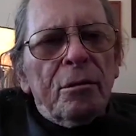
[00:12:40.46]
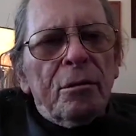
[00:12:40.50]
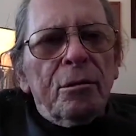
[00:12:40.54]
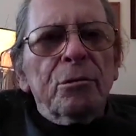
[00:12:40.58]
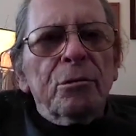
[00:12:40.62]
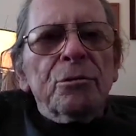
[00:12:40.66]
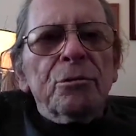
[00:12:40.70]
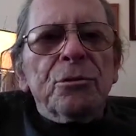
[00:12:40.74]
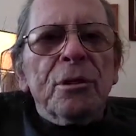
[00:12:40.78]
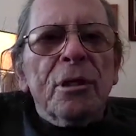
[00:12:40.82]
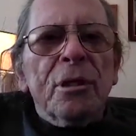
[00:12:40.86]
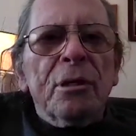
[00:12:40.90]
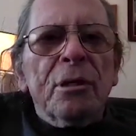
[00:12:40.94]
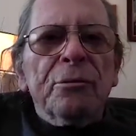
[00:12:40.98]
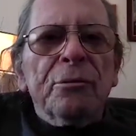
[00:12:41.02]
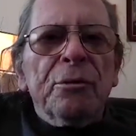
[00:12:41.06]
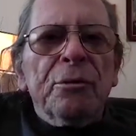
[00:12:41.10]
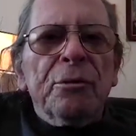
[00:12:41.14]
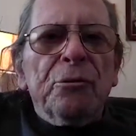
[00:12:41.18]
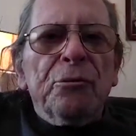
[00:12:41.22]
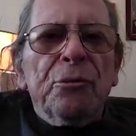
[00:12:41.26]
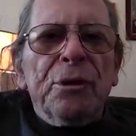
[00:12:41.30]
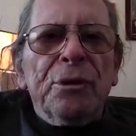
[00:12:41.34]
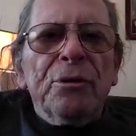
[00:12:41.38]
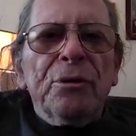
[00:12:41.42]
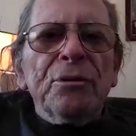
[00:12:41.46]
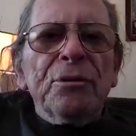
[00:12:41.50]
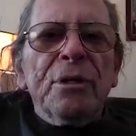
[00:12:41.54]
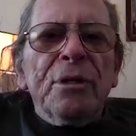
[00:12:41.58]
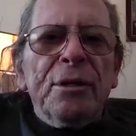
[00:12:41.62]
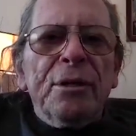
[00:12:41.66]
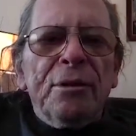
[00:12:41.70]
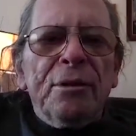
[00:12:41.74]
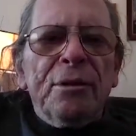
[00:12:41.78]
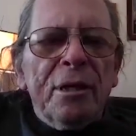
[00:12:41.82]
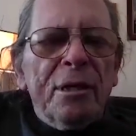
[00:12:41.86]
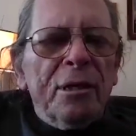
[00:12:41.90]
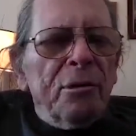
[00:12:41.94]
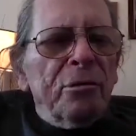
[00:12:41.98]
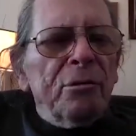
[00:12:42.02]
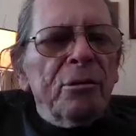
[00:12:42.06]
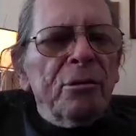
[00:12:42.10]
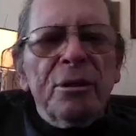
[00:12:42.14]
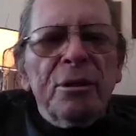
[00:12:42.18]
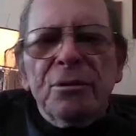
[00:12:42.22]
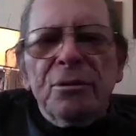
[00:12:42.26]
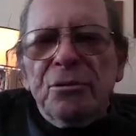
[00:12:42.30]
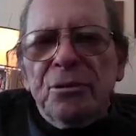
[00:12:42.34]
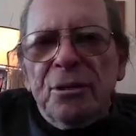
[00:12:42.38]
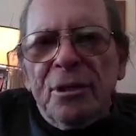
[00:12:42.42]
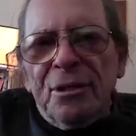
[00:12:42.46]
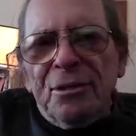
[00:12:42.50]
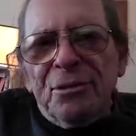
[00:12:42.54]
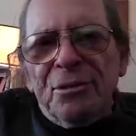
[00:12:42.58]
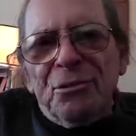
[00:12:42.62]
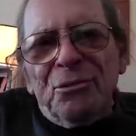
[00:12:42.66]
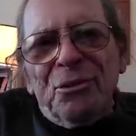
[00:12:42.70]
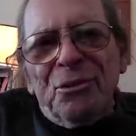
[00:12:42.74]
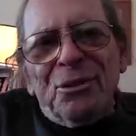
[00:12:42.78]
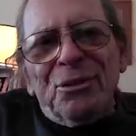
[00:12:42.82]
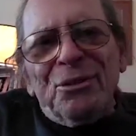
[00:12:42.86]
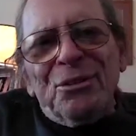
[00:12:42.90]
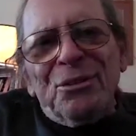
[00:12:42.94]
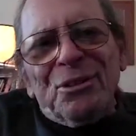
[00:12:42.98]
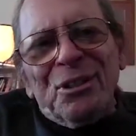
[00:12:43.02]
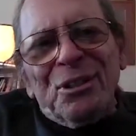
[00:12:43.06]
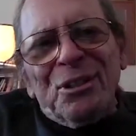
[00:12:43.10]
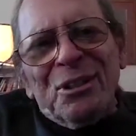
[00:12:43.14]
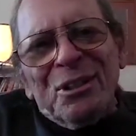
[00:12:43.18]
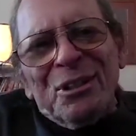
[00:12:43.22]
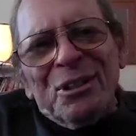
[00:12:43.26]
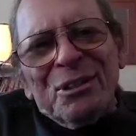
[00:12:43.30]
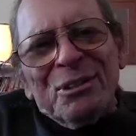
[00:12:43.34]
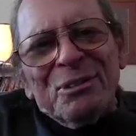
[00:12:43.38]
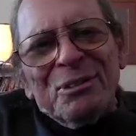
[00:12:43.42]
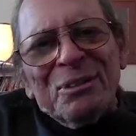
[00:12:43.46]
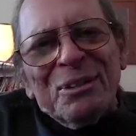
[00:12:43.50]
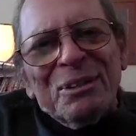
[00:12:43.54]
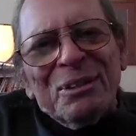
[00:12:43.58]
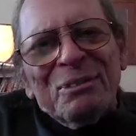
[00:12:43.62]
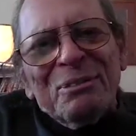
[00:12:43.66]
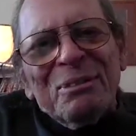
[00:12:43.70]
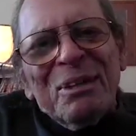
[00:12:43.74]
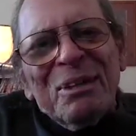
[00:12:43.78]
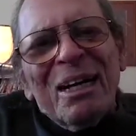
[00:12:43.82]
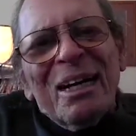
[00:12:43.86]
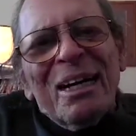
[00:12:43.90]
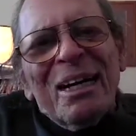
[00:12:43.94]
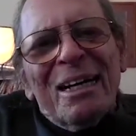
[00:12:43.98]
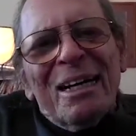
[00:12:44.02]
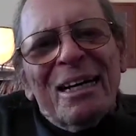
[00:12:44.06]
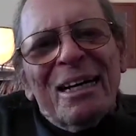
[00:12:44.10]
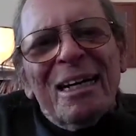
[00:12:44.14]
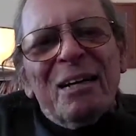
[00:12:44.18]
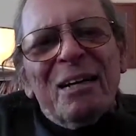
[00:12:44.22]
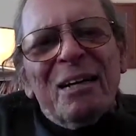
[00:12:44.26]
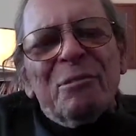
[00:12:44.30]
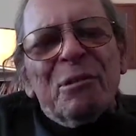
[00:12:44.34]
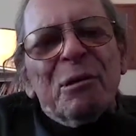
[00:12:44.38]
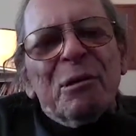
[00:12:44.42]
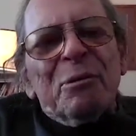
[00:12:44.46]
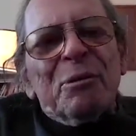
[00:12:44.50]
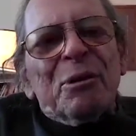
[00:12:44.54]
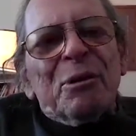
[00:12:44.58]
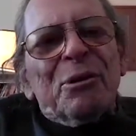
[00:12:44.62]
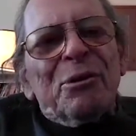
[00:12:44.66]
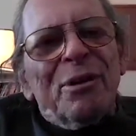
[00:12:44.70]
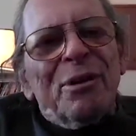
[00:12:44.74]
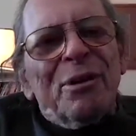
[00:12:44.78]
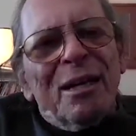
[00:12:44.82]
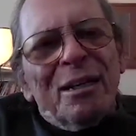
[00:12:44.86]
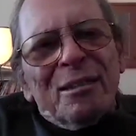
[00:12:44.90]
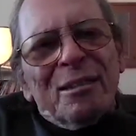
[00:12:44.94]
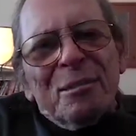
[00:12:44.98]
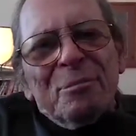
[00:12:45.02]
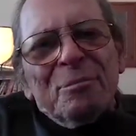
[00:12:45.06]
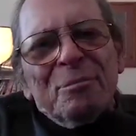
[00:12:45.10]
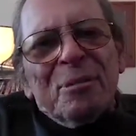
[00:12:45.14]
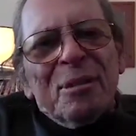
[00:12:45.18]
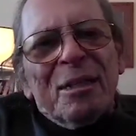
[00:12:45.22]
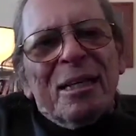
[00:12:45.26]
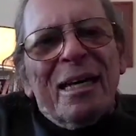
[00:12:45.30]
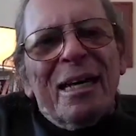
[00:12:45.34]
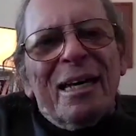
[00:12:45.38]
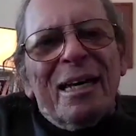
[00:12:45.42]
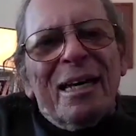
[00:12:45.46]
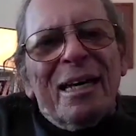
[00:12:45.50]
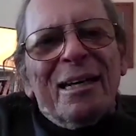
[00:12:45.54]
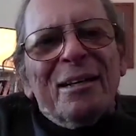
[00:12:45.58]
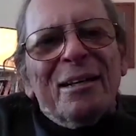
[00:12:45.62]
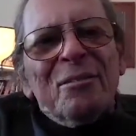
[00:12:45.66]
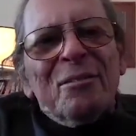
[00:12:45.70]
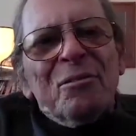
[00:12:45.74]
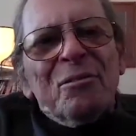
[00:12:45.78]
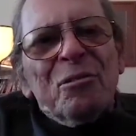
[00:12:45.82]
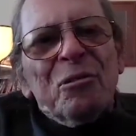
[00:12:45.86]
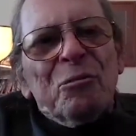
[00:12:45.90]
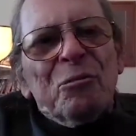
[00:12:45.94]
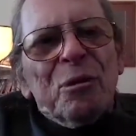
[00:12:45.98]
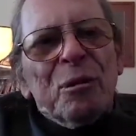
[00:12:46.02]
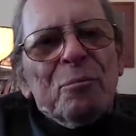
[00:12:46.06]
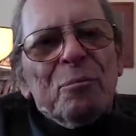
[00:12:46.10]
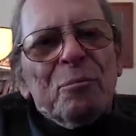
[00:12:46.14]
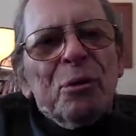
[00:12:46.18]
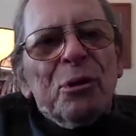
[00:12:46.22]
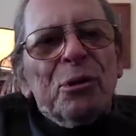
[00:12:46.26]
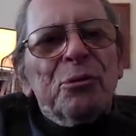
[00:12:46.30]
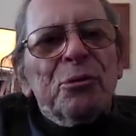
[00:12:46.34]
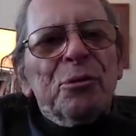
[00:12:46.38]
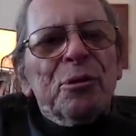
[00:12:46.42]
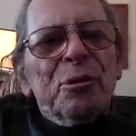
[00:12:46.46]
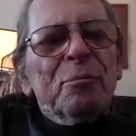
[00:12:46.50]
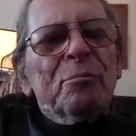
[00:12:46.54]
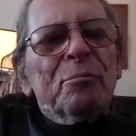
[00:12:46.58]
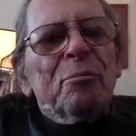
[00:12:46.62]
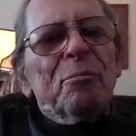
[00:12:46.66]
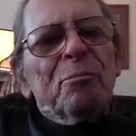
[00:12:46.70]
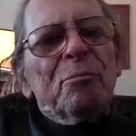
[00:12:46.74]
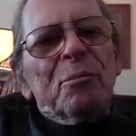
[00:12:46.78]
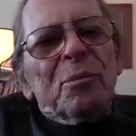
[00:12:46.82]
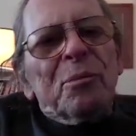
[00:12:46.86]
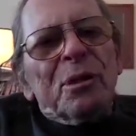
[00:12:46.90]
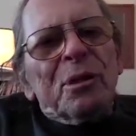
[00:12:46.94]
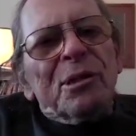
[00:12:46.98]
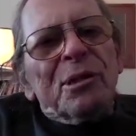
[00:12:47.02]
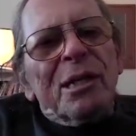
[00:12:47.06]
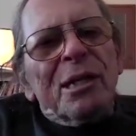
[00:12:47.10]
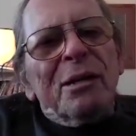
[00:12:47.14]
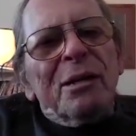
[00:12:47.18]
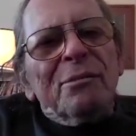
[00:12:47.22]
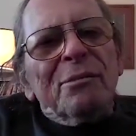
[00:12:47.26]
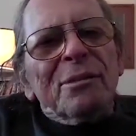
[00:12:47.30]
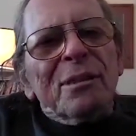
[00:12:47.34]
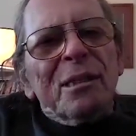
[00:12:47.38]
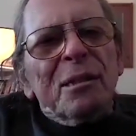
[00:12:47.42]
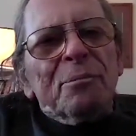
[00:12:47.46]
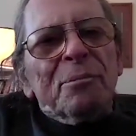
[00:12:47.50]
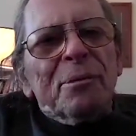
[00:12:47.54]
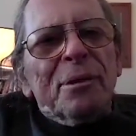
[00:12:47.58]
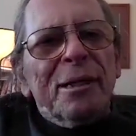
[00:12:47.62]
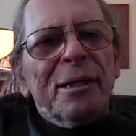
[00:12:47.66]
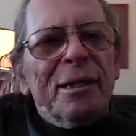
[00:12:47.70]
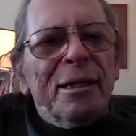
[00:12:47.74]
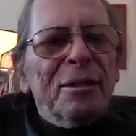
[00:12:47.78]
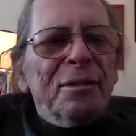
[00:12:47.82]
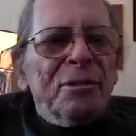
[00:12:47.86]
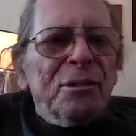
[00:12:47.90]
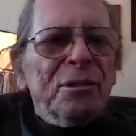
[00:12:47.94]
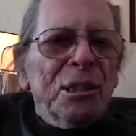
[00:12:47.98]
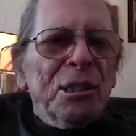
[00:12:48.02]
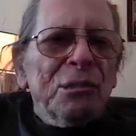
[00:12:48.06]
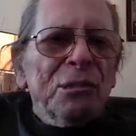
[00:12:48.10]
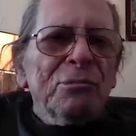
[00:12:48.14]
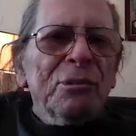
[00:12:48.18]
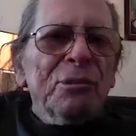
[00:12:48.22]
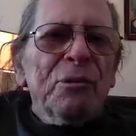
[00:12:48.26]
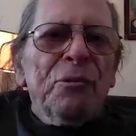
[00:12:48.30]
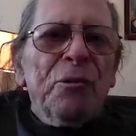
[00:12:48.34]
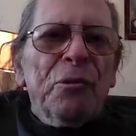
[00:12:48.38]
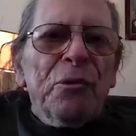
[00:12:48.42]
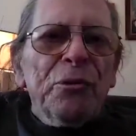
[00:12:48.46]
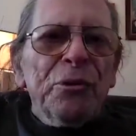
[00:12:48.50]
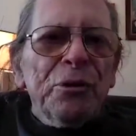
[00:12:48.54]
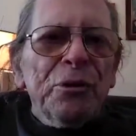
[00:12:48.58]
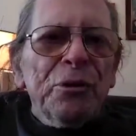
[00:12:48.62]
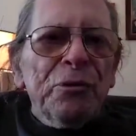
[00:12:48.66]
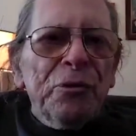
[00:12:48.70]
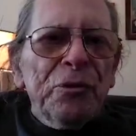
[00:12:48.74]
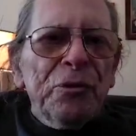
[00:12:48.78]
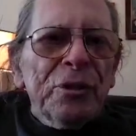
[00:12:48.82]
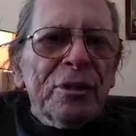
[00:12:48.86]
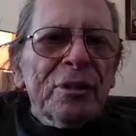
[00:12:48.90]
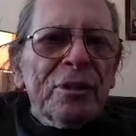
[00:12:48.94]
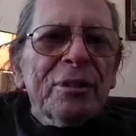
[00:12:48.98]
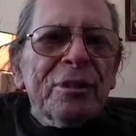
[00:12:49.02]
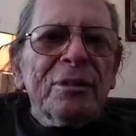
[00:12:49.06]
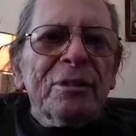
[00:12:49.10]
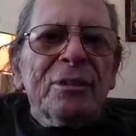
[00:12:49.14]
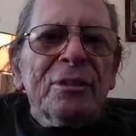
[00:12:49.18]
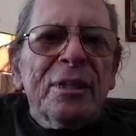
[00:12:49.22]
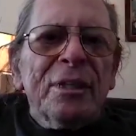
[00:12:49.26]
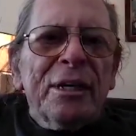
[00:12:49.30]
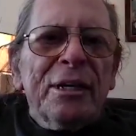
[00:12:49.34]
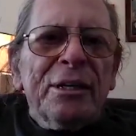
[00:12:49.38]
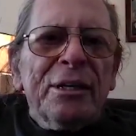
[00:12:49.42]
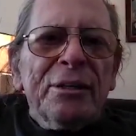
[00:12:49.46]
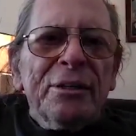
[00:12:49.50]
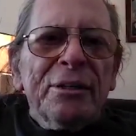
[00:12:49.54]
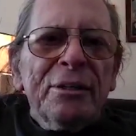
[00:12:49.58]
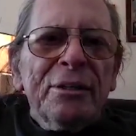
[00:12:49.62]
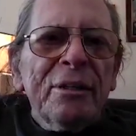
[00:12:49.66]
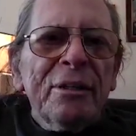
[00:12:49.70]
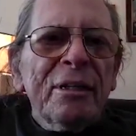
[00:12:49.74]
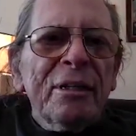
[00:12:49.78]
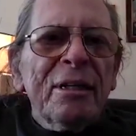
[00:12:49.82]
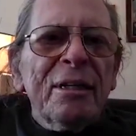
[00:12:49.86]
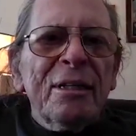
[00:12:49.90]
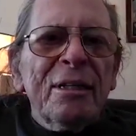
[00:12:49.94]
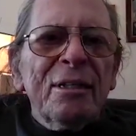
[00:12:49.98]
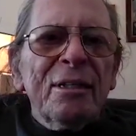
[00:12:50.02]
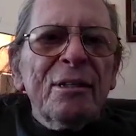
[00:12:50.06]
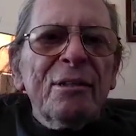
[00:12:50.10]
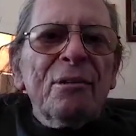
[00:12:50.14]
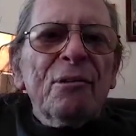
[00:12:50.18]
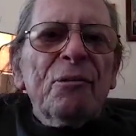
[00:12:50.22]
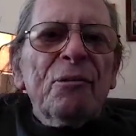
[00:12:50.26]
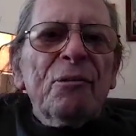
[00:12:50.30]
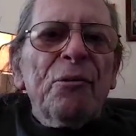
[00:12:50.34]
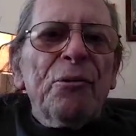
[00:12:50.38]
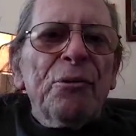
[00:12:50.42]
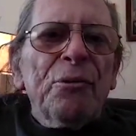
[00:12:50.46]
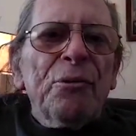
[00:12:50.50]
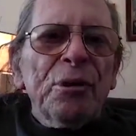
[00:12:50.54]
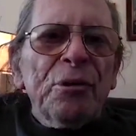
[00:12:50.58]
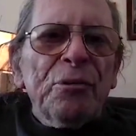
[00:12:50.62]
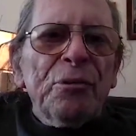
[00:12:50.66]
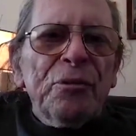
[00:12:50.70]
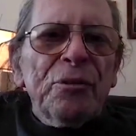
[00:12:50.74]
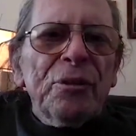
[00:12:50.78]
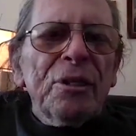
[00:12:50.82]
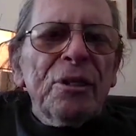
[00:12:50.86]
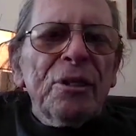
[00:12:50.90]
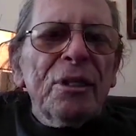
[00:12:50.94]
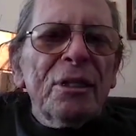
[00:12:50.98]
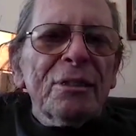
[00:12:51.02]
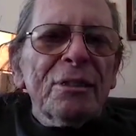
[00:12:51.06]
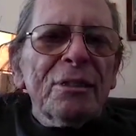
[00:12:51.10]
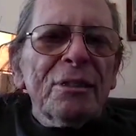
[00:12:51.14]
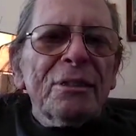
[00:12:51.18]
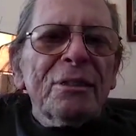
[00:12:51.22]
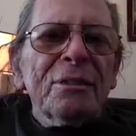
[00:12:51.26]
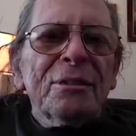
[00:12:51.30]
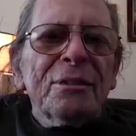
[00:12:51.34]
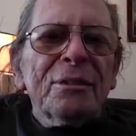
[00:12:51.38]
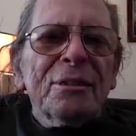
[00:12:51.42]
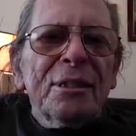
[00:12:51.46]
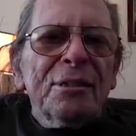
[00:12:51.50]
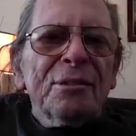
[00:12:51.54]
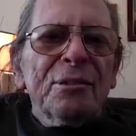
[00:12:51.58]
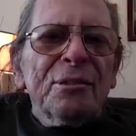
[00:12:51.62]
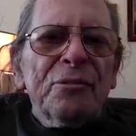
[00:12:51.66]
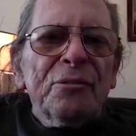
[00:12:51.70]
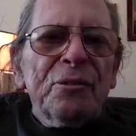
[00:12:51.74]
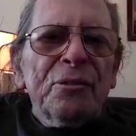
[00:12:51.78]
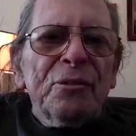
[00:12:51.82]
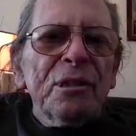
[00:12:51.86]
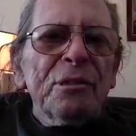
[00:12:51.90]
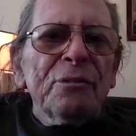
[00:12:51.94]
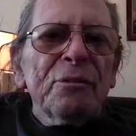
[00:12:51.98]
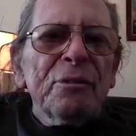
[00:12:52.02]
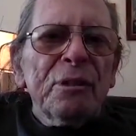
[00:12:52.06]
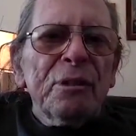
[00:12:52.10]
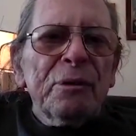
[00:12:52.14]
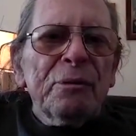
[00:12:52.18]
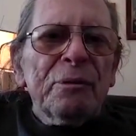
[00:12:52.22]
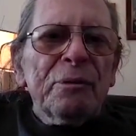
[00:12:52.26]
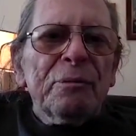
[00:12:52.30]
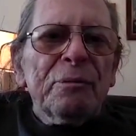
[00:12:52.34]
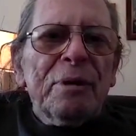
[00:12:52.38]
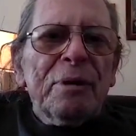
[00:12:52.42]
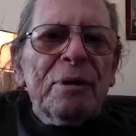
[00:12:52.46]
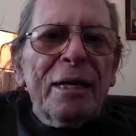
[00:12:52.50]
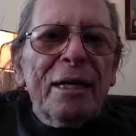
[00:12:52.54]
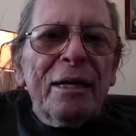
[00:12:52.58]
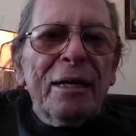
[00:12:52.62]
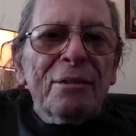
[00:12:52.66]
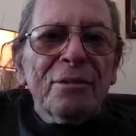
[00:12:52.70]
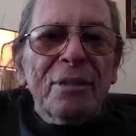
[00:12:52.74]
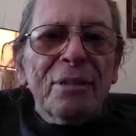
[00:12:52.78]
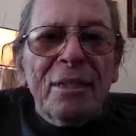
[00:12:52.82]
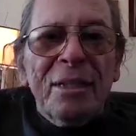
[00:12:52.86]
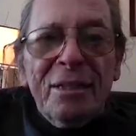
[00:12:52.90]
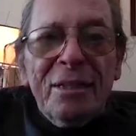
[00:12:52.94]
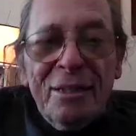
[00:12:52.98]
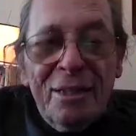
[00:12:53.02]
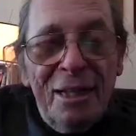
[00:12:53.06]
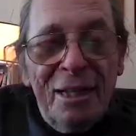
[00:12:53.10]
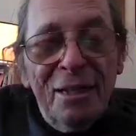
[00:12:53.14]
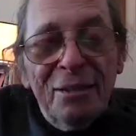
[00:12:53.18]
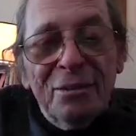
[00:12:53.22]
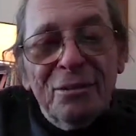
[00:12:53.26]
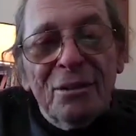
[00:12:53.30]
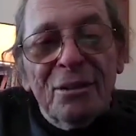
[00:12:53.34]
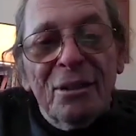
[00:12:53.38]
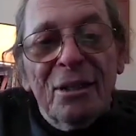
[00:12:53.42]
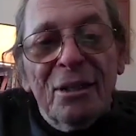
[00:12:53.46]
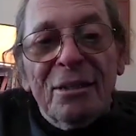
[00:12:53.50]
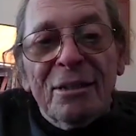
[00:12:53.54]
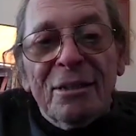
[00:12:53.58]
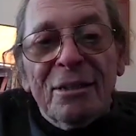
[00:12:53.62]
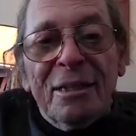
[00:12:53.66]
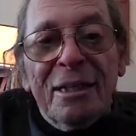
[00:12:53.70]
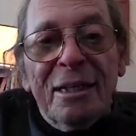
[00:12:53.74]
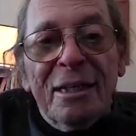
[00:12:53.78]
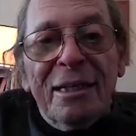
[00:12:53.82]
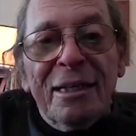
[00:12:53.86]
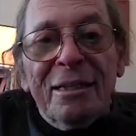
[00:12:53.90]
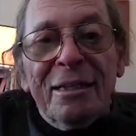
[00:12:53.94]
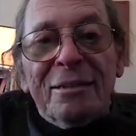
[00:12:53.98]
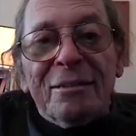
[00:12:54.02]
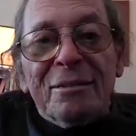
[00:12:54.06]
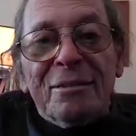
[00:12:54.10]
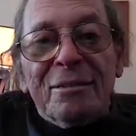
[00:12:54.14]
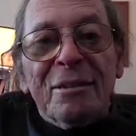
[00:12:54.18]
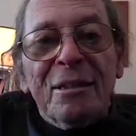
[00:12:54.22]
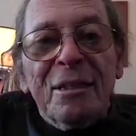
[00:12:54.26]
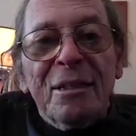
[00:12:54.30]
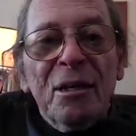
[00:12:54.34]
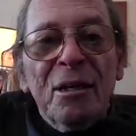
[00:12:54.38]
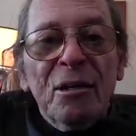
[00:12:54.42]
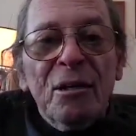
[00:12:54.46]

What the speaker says: who was that with? Reynolds, I think it was. Yes, Reynolds Aluminum. And we would grind up the cans. We blew the ground up cans into a 40-foot container, a 40-foot long container full of aluminum cans. That's a lot of cans.